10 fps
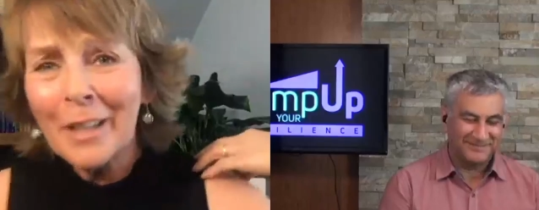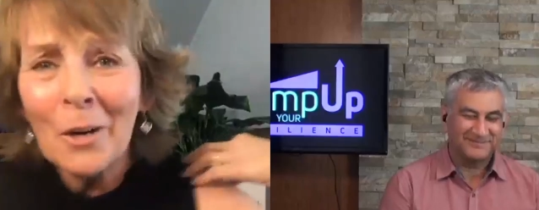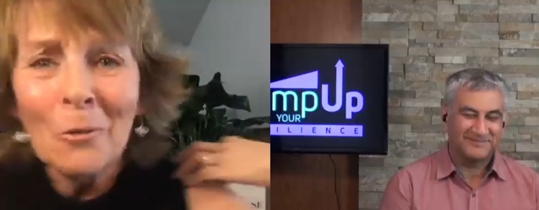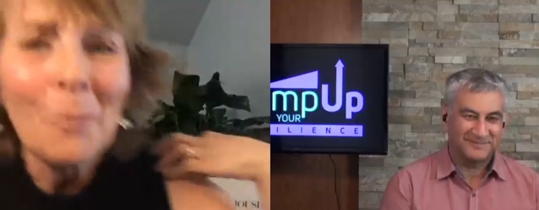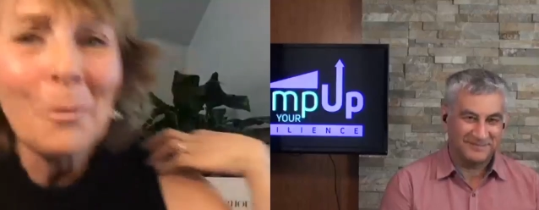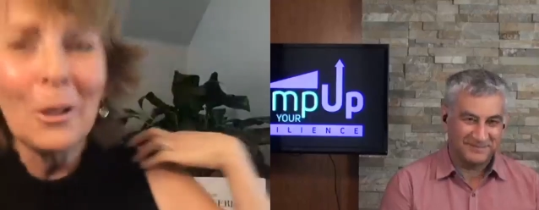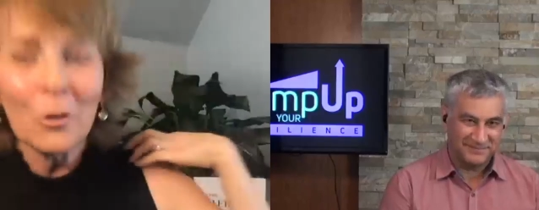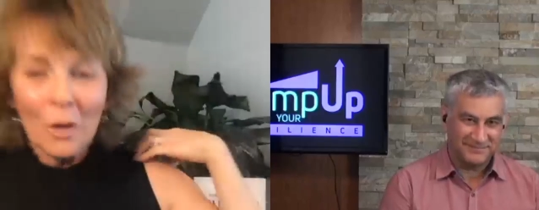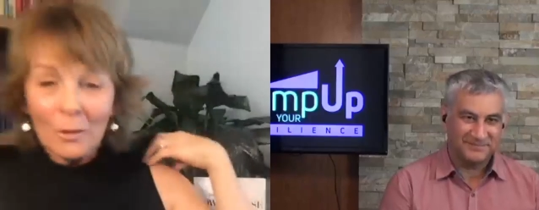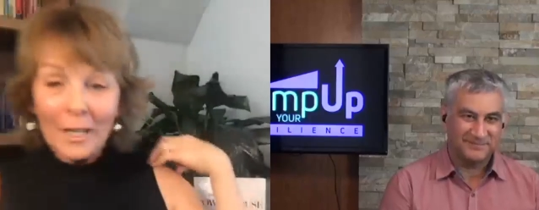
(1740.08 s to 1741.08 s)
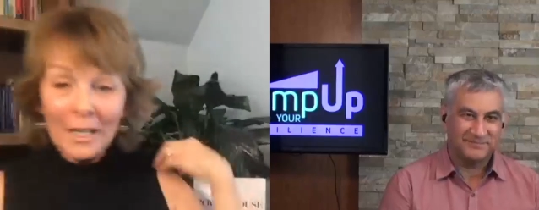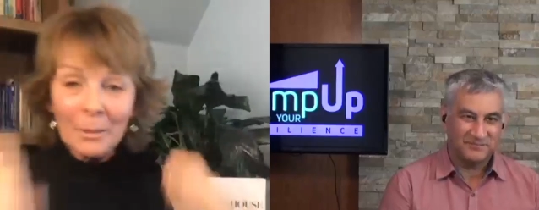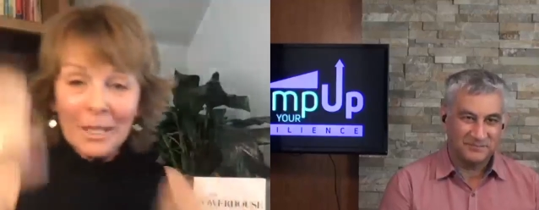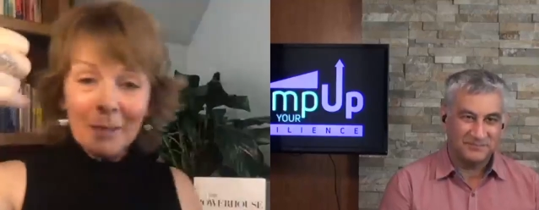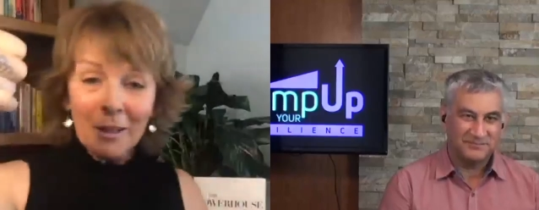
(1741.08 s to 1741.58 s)
Speaker 1: then I won't be in trouble.
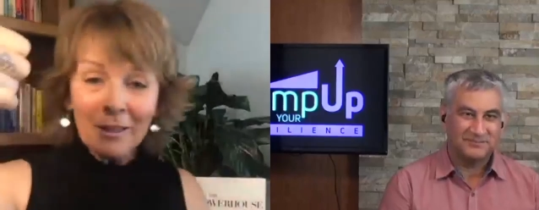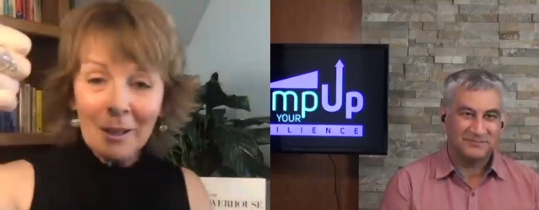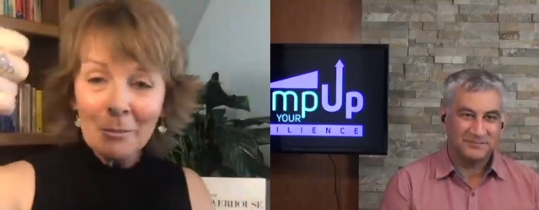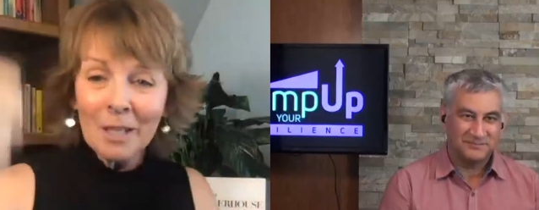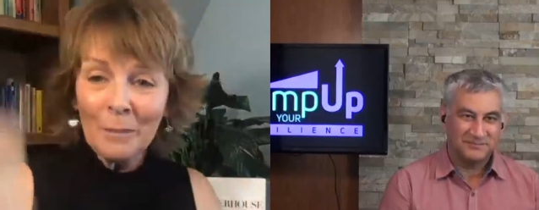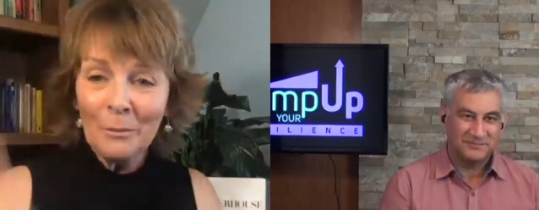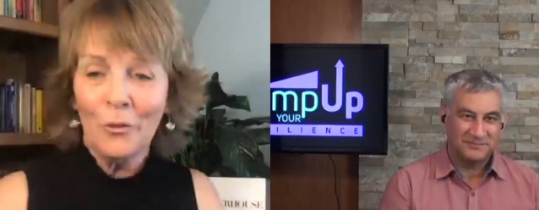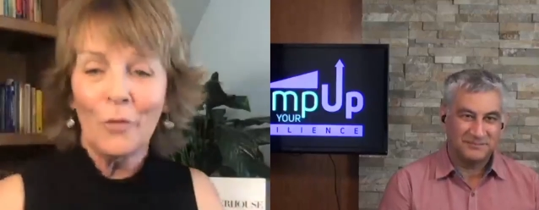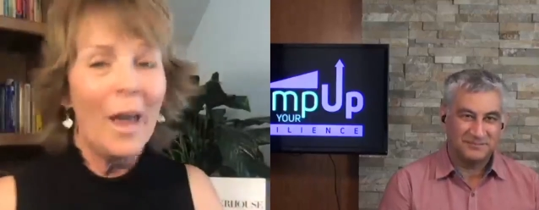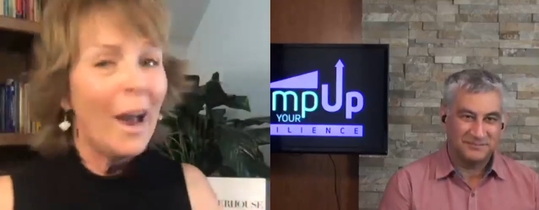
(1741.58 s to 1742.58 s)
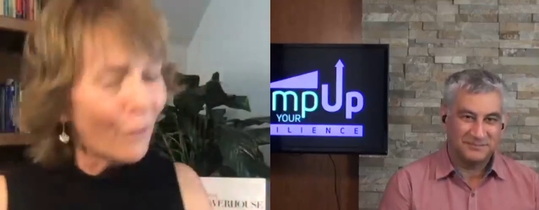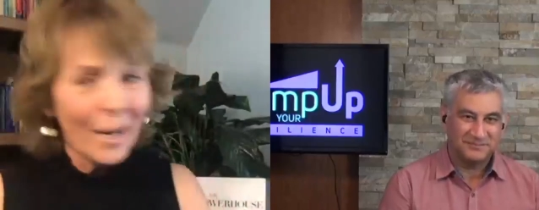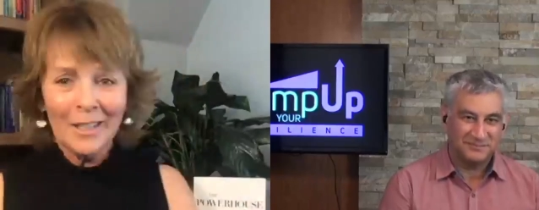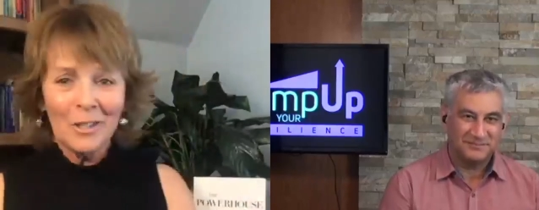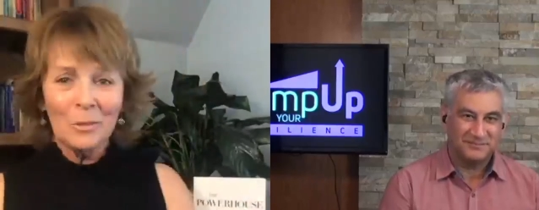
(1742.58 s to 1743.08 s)
Anybody give me a thumbs up if you've ever
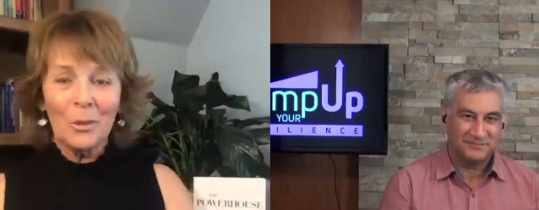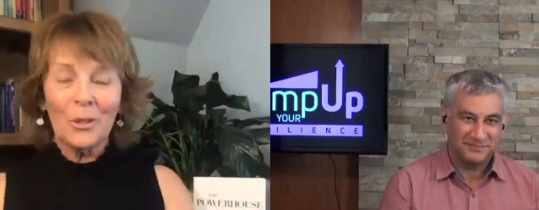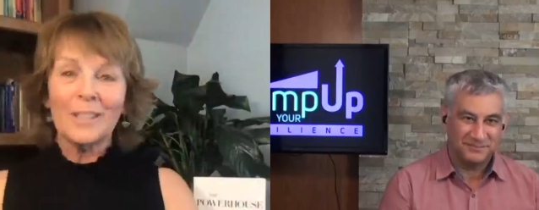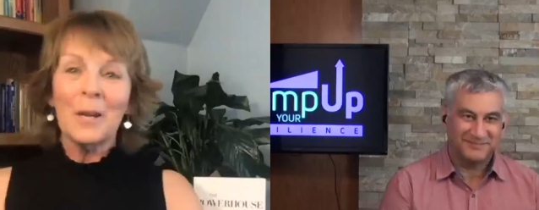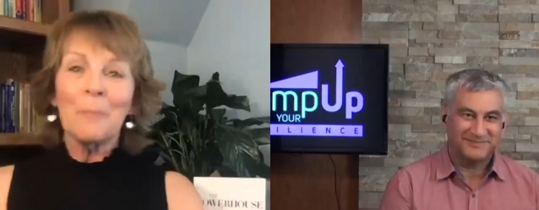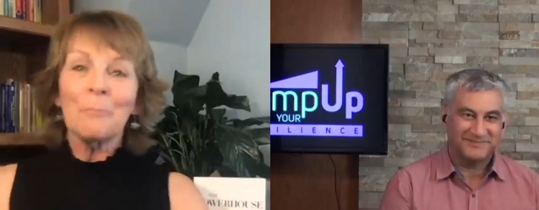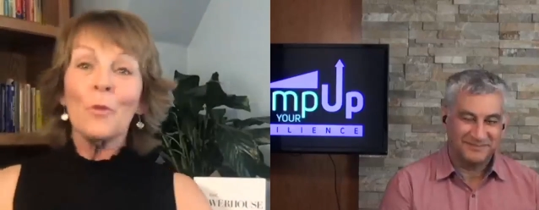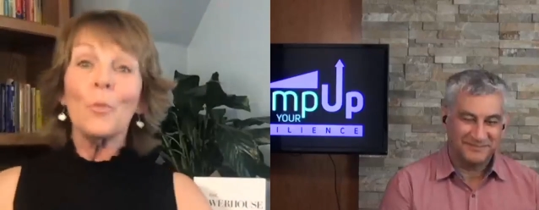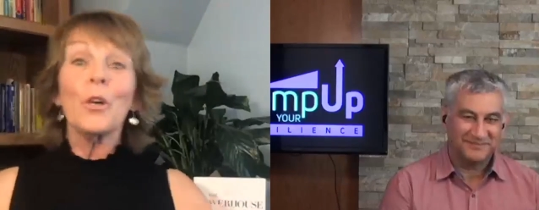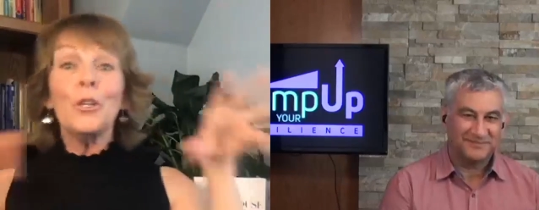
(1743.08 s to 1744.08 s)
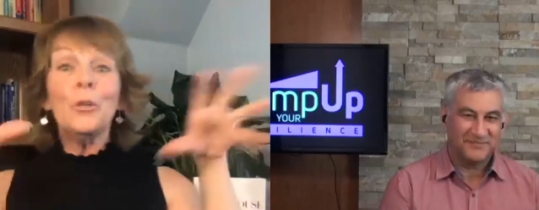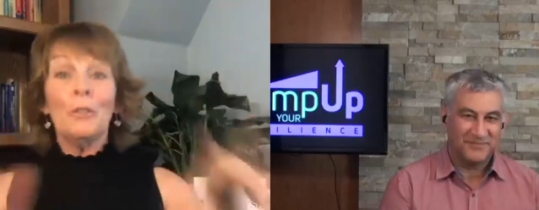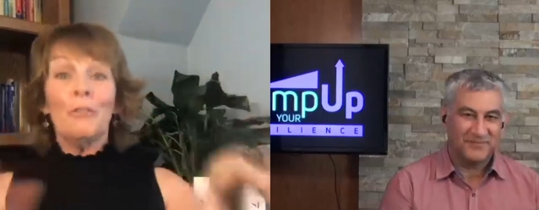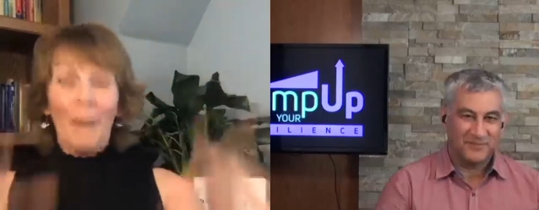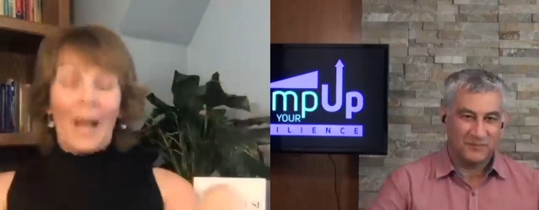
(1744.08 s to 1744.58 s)
had that experience where
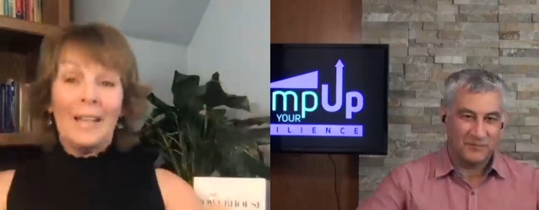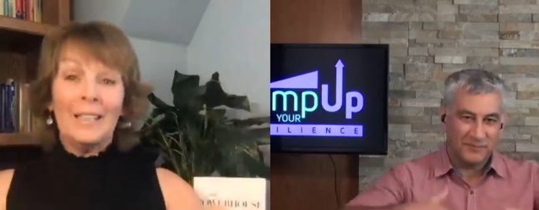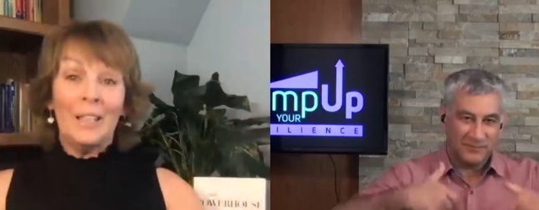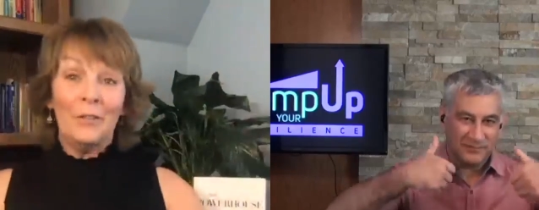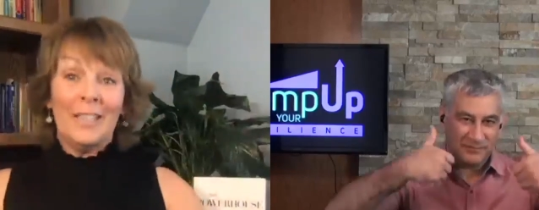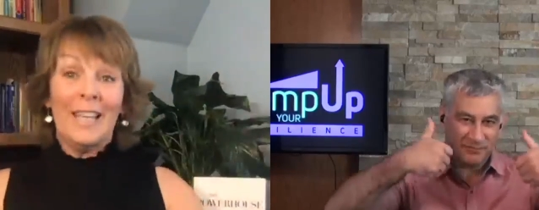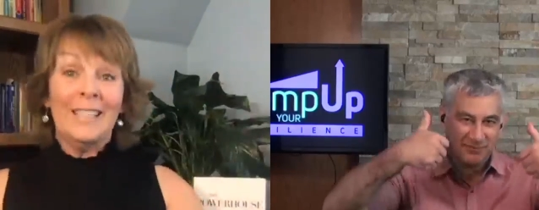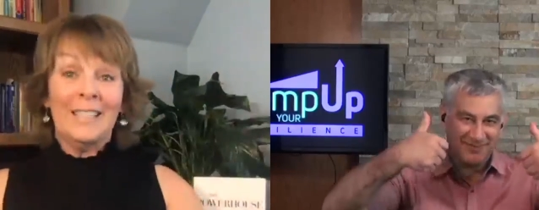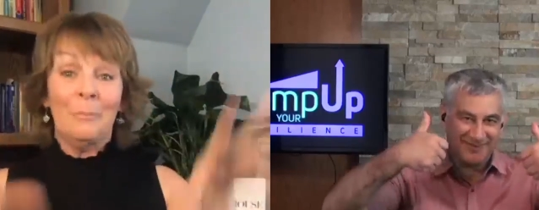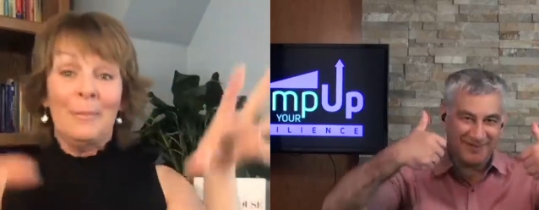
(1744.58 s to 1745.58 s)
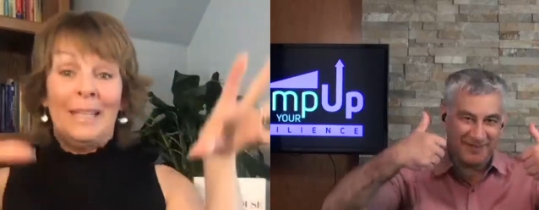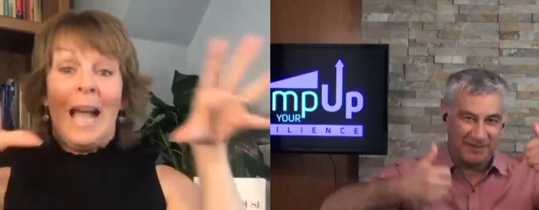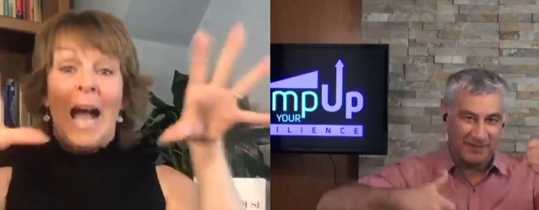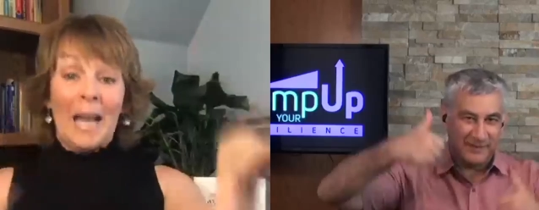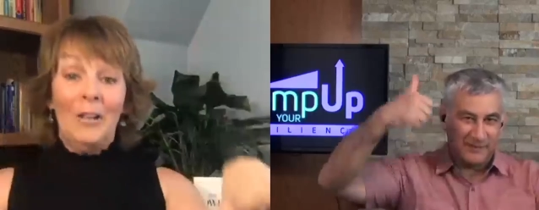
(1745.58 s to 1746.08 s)
you, in fact, have said
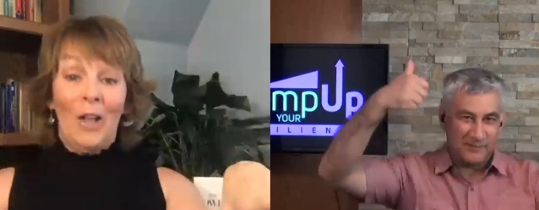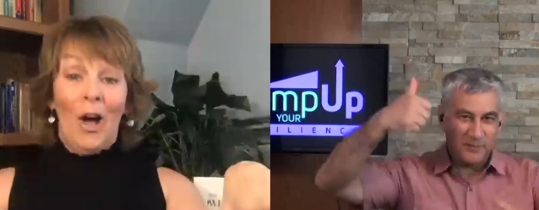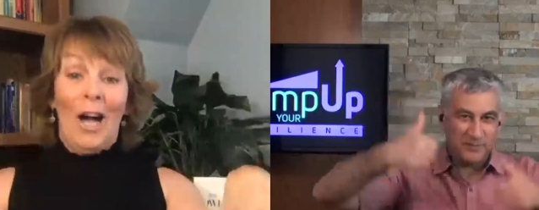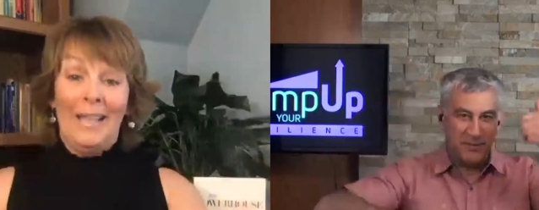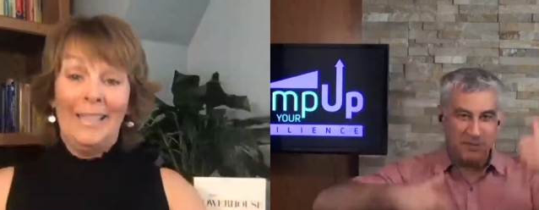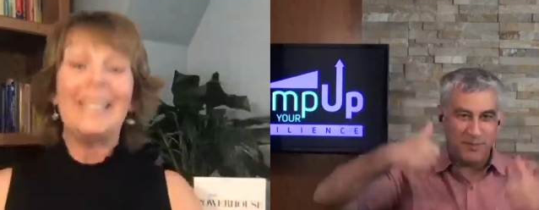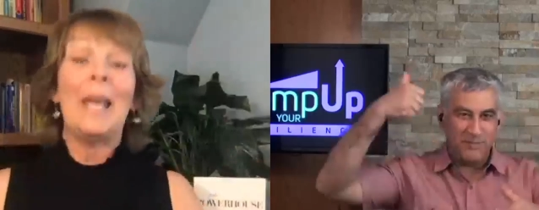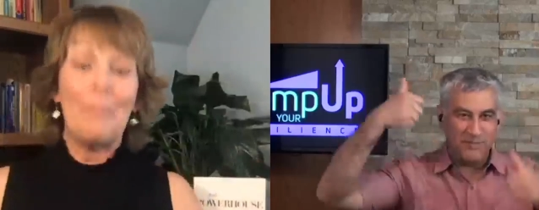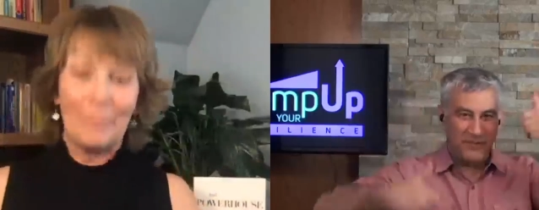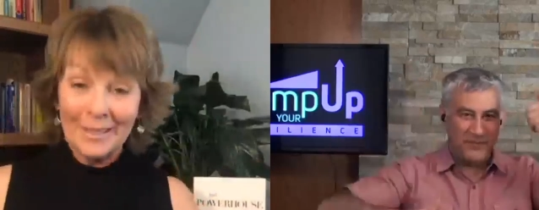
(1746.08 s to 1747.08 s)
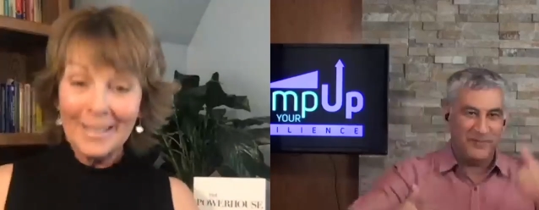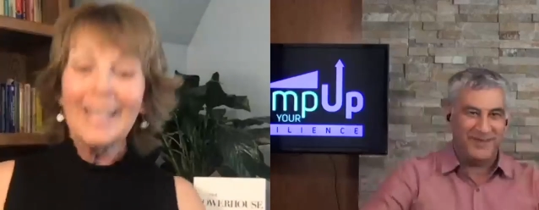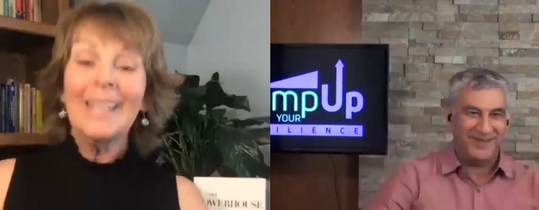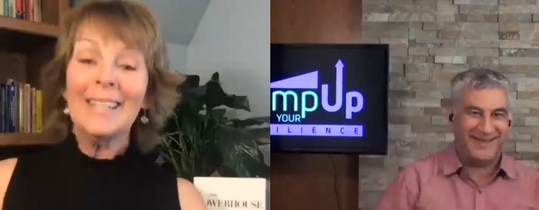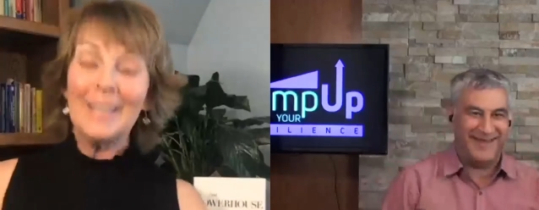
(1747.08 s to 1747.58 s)
something out of line. Yep
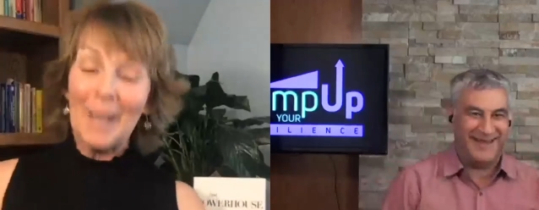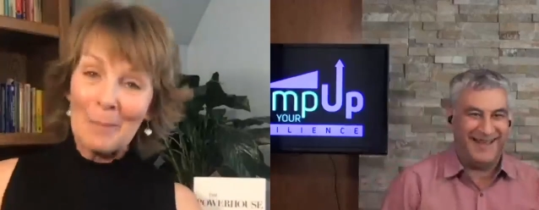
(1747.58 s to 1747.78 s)
yeah.